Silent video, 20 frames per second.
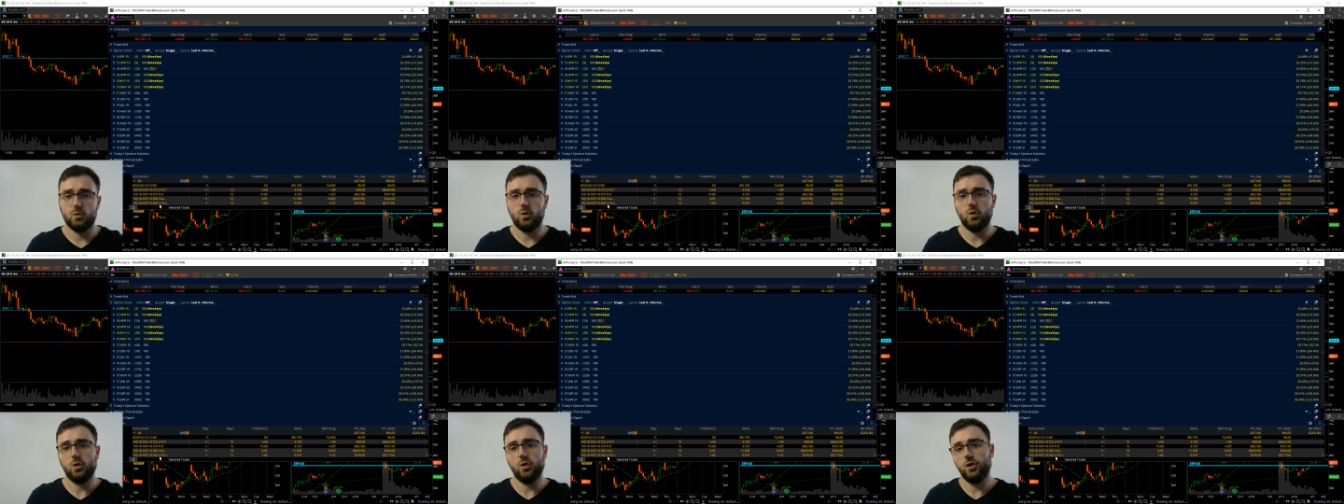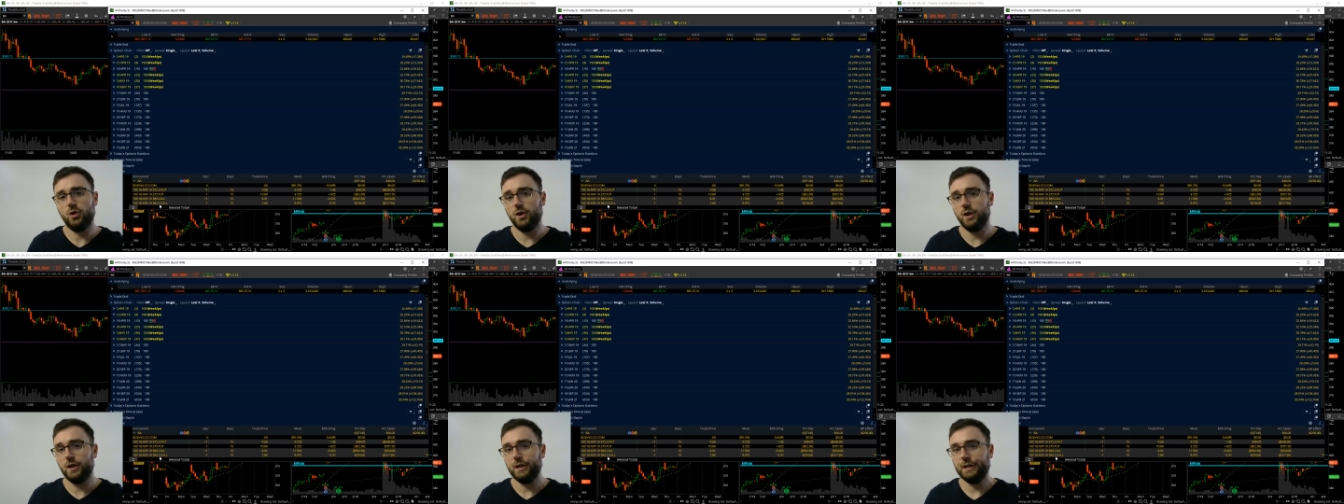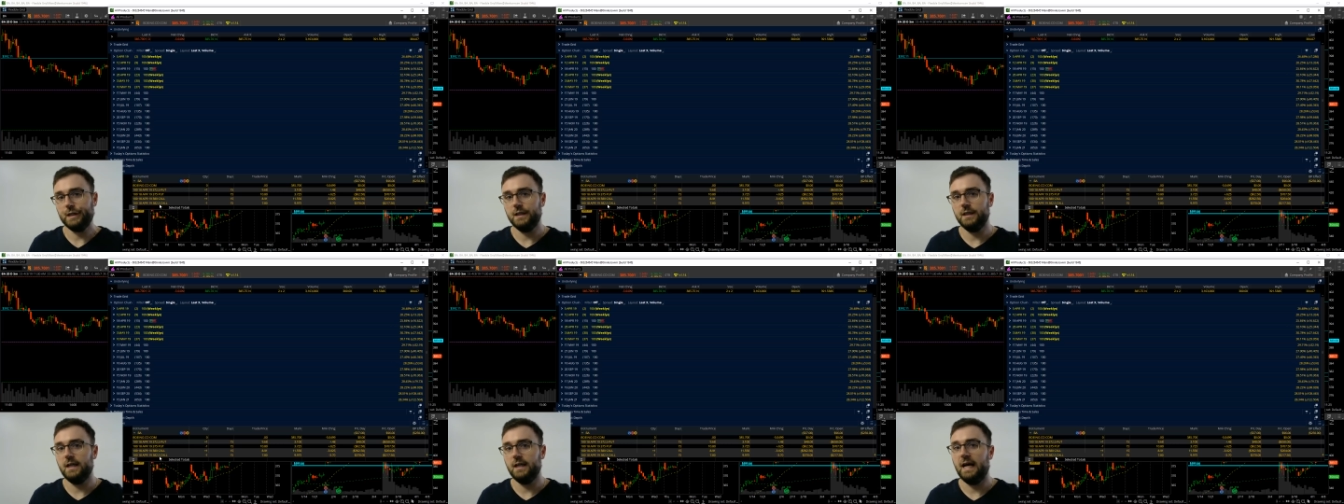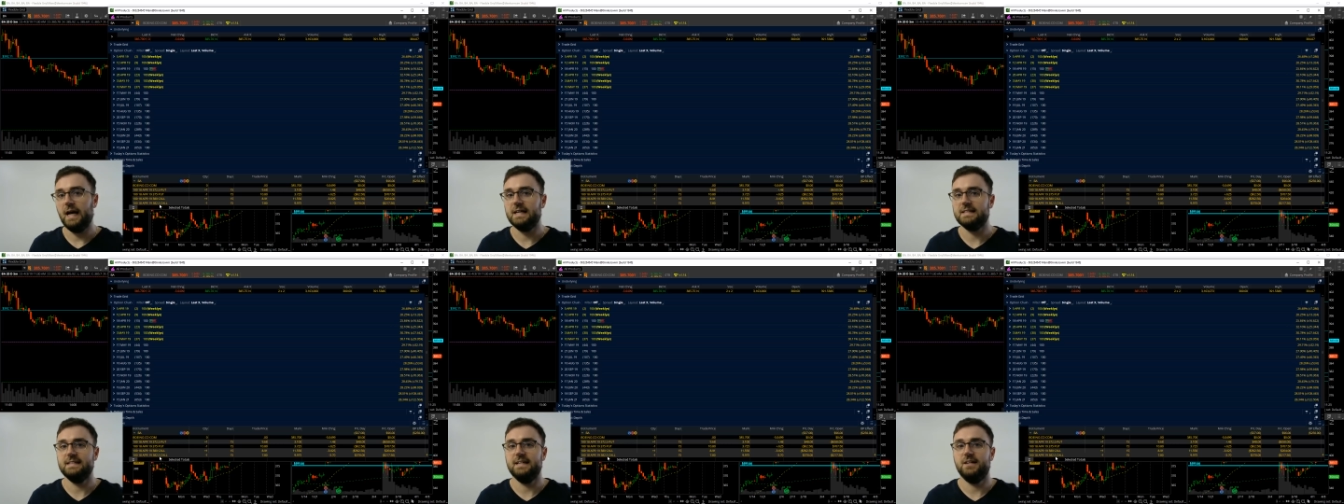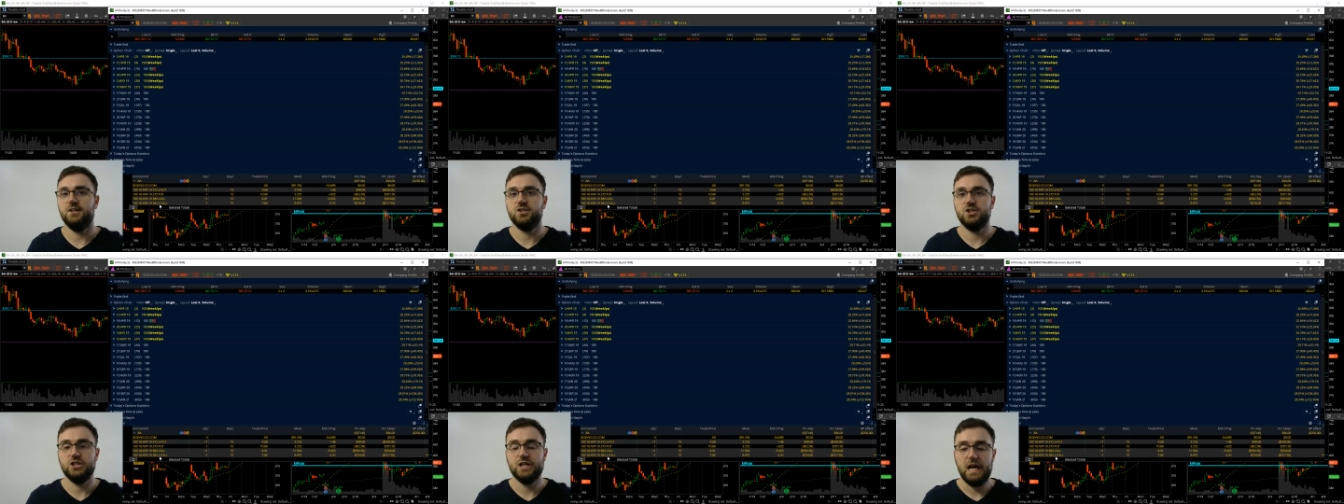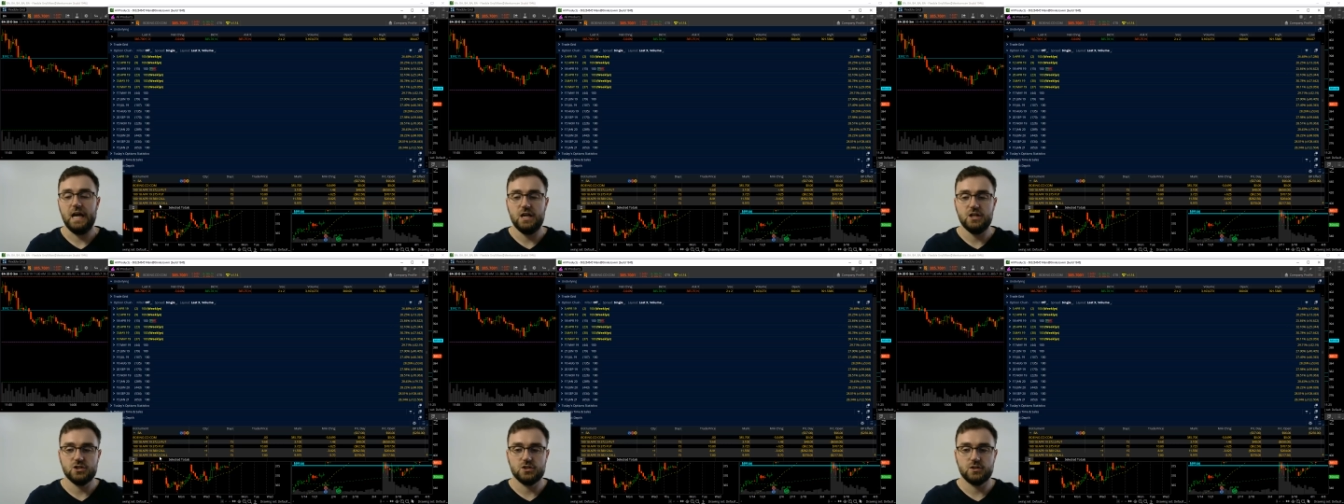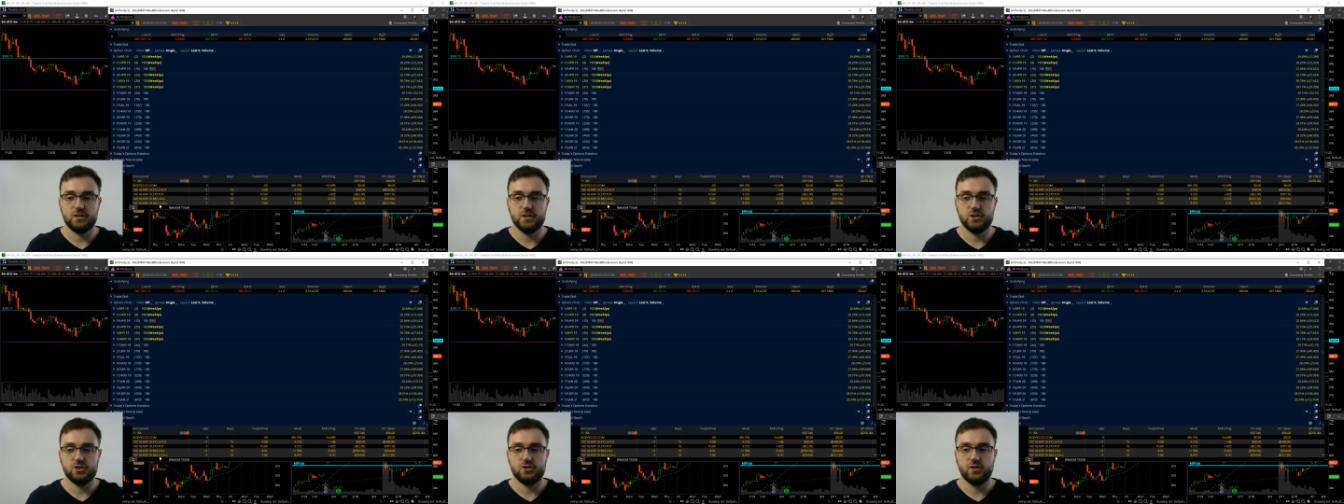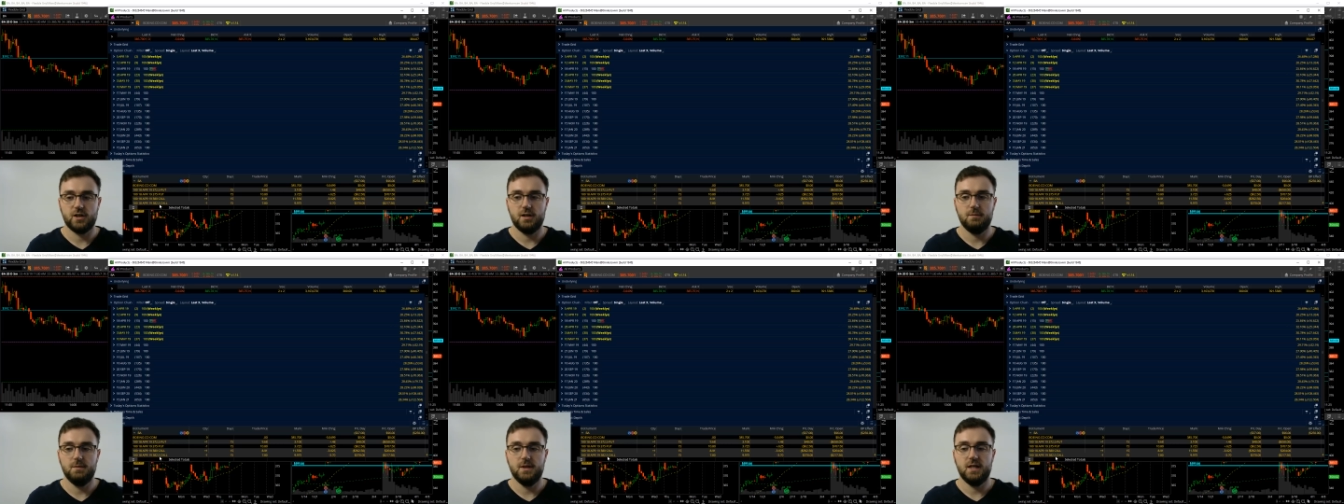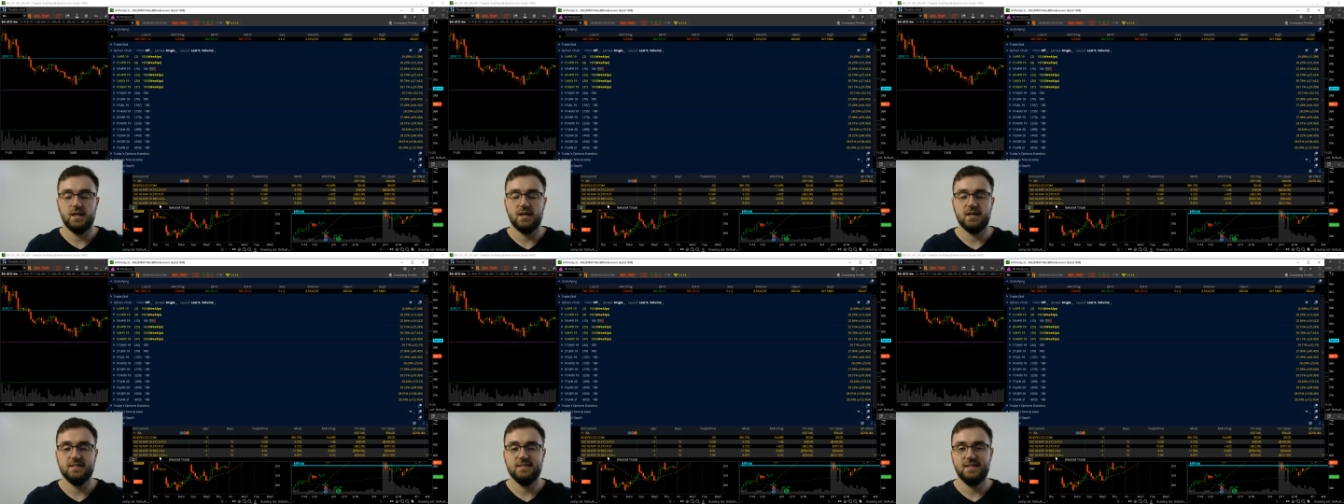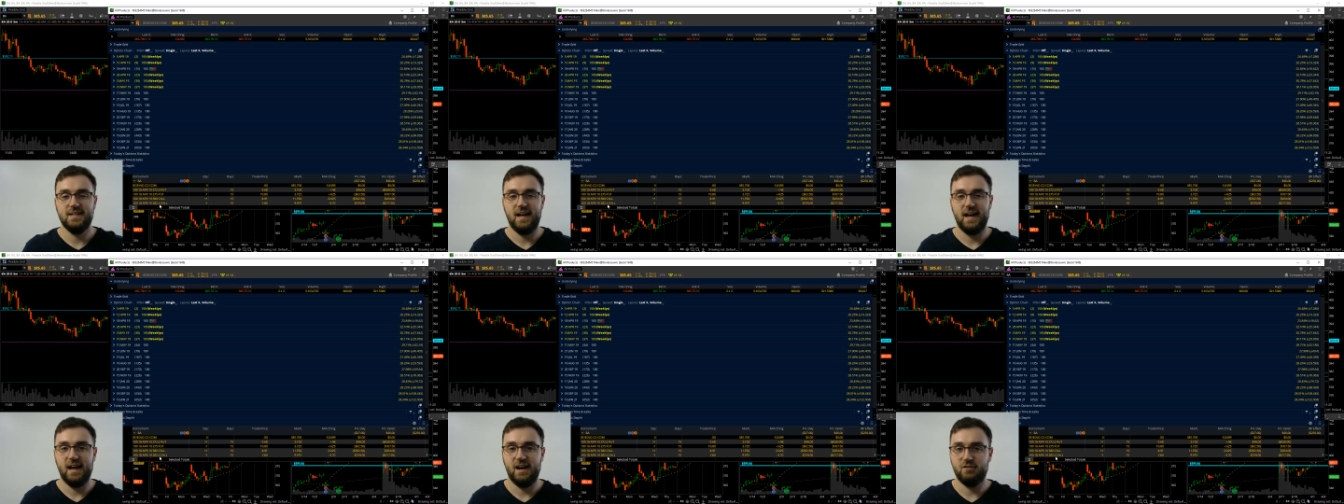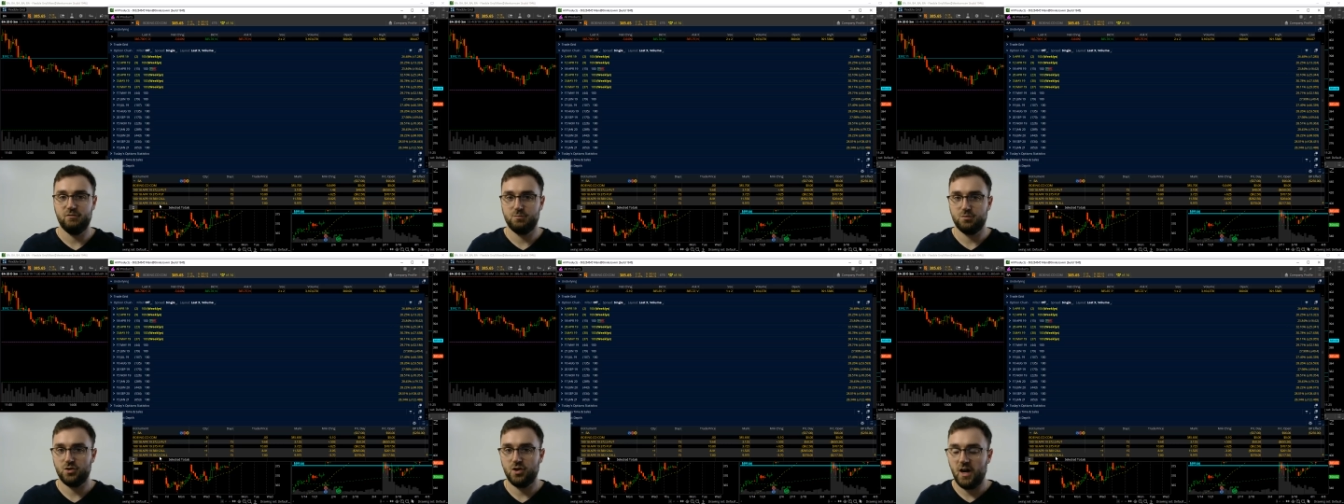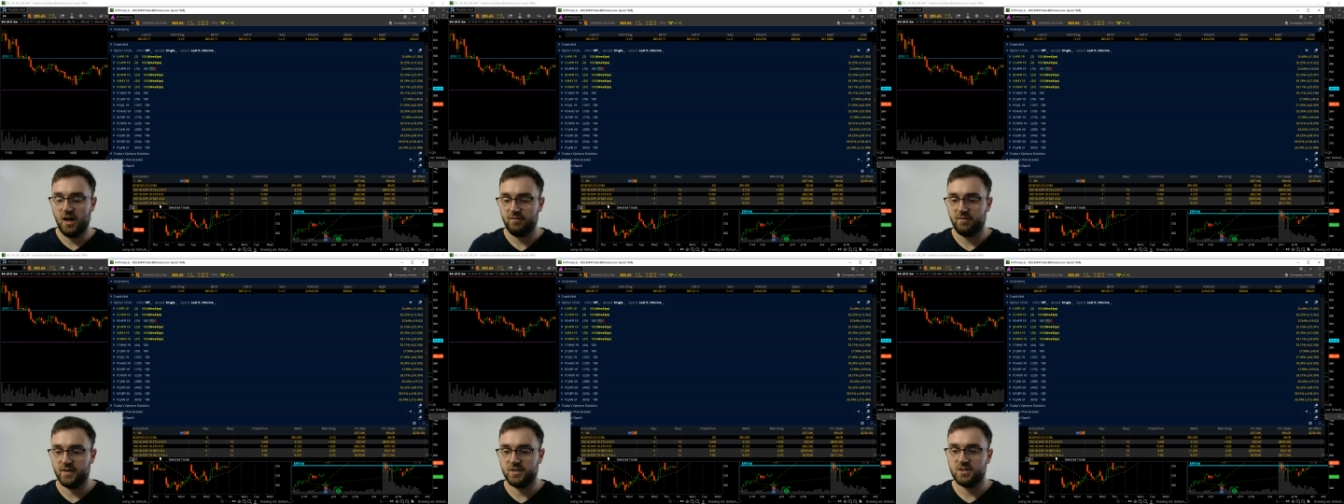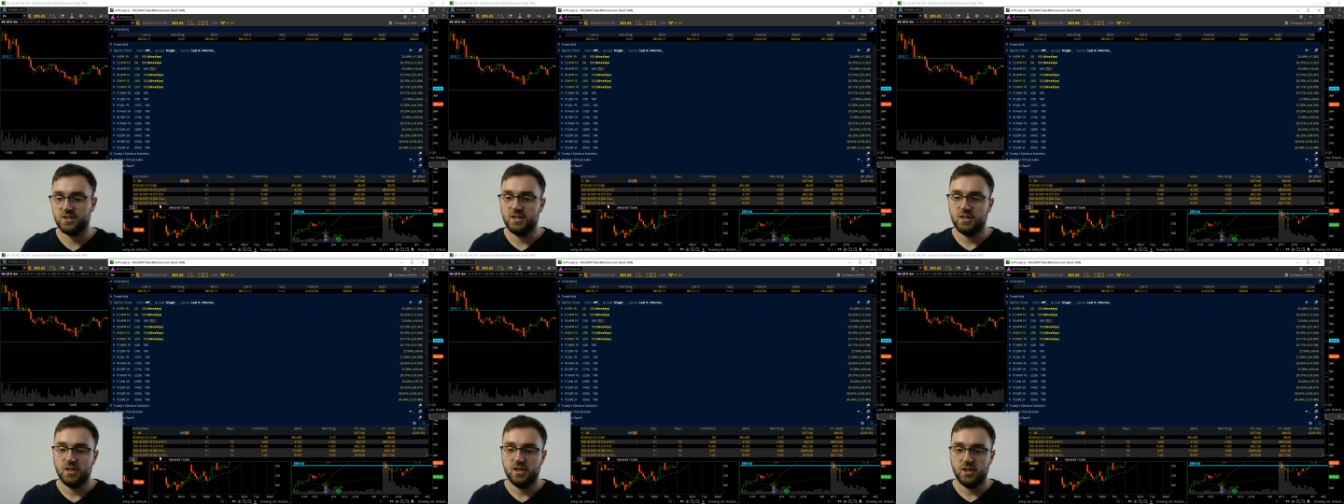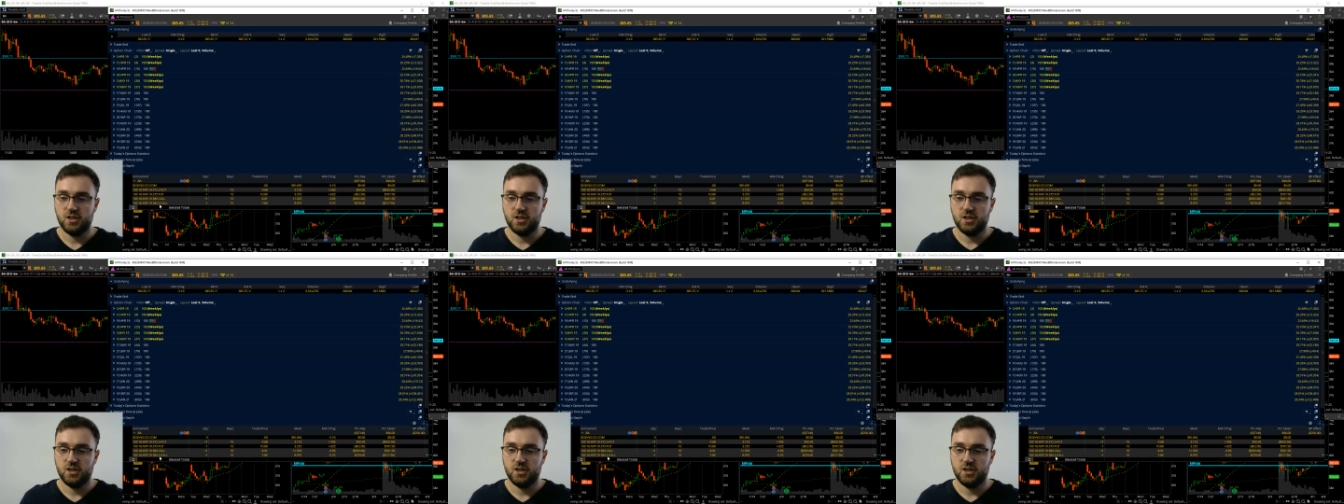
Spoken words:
reward has now changed on this trade because they have profits.